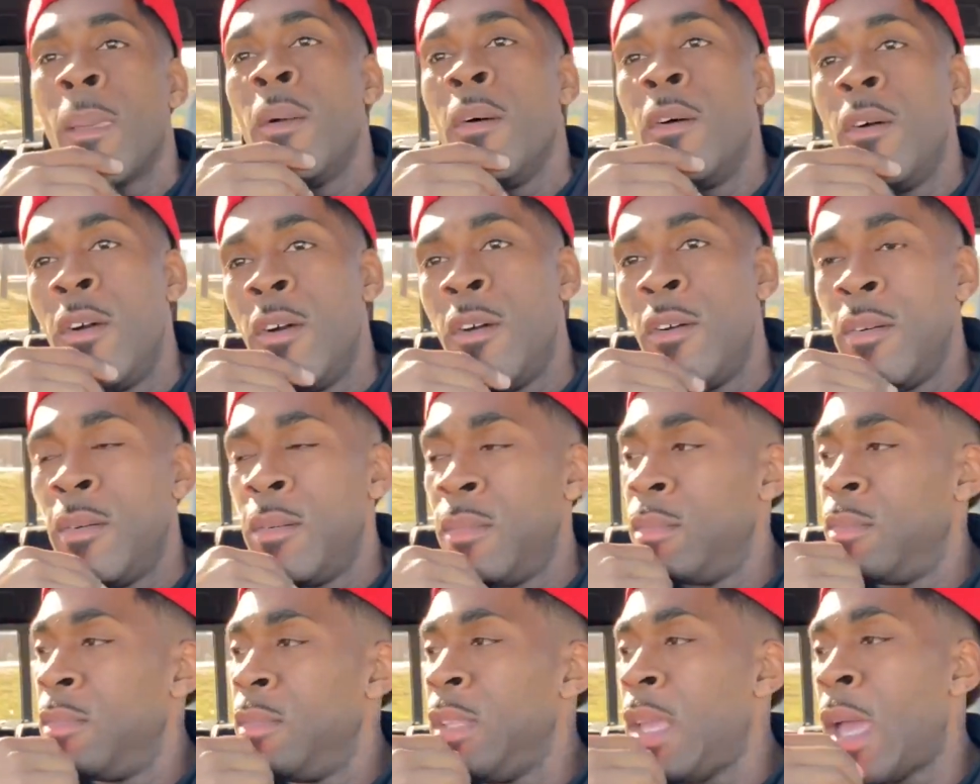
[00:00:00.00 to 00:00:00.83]

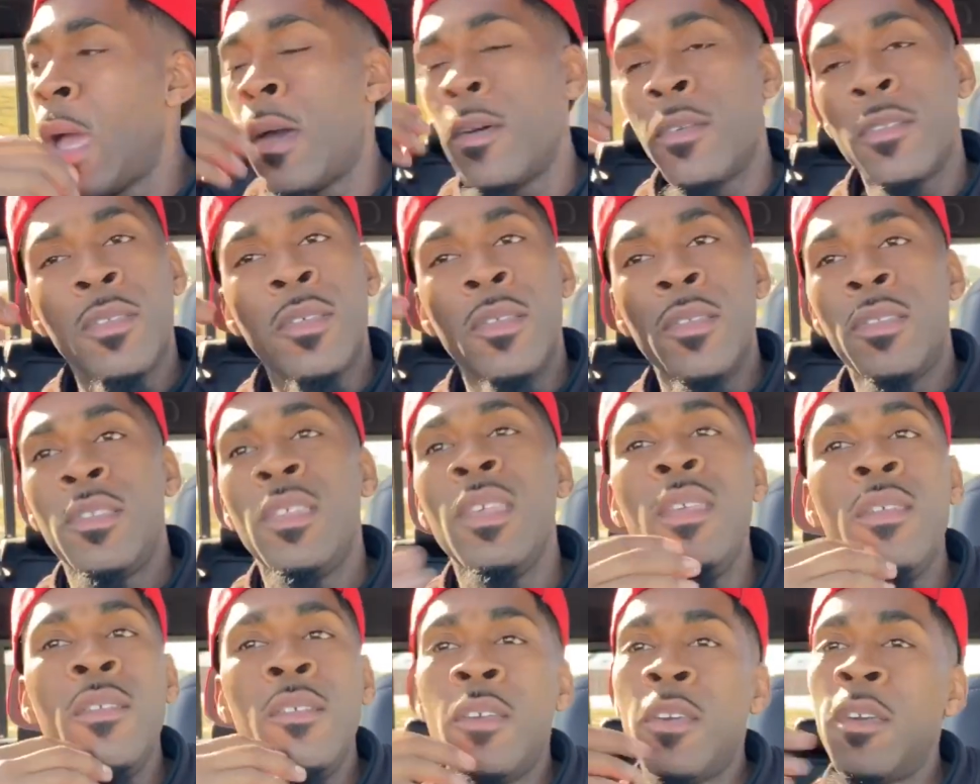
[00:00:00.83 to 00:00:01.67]
um y'all
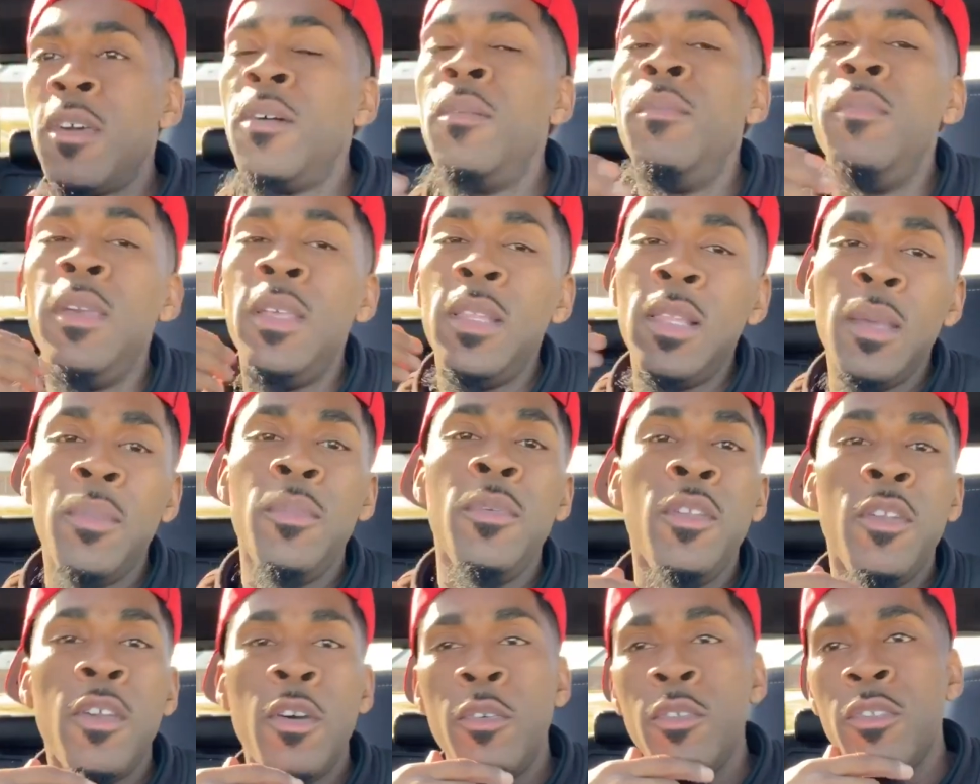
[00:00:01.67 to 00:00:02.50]
continue to come in. let
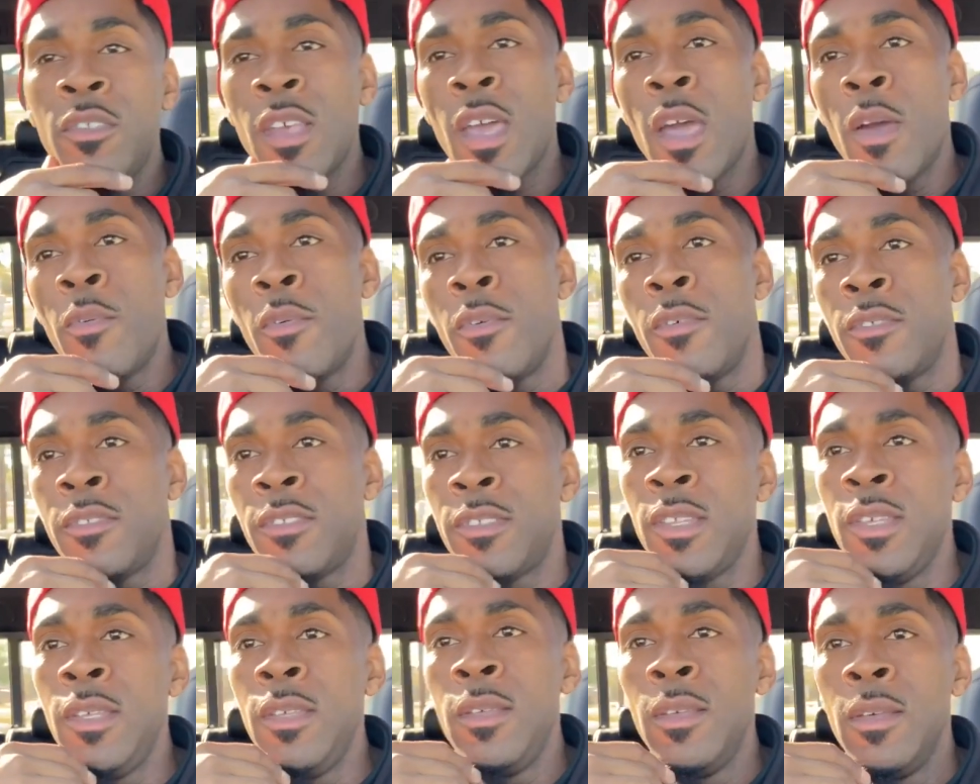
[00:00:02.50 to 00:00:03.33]
me know what y'all want to
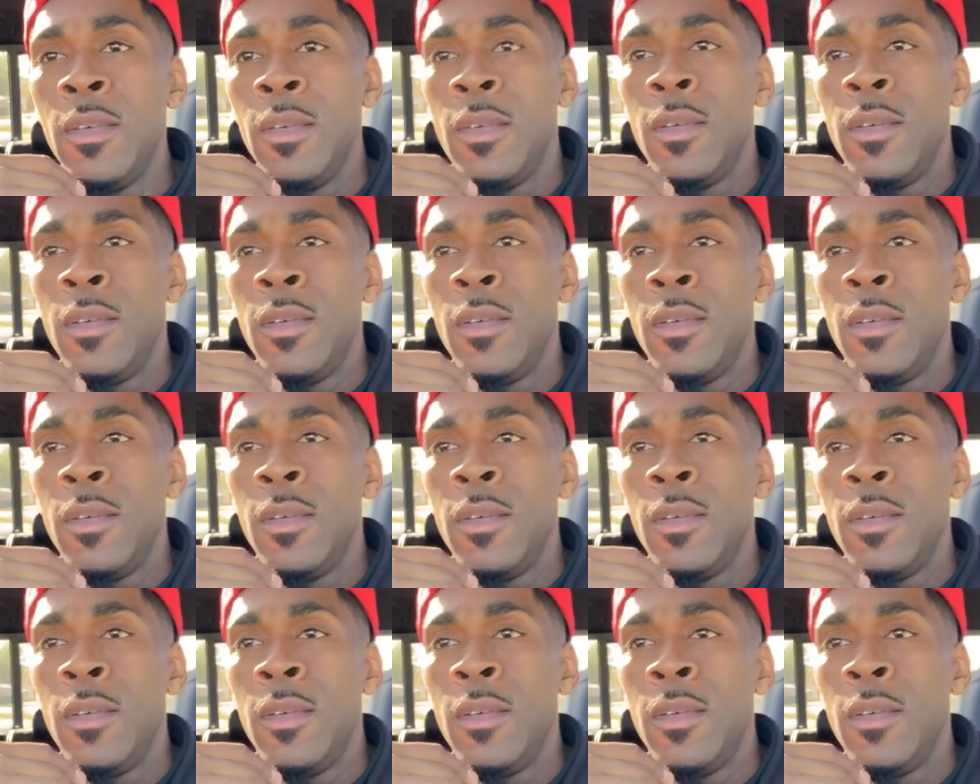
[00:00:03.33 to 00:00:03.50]
see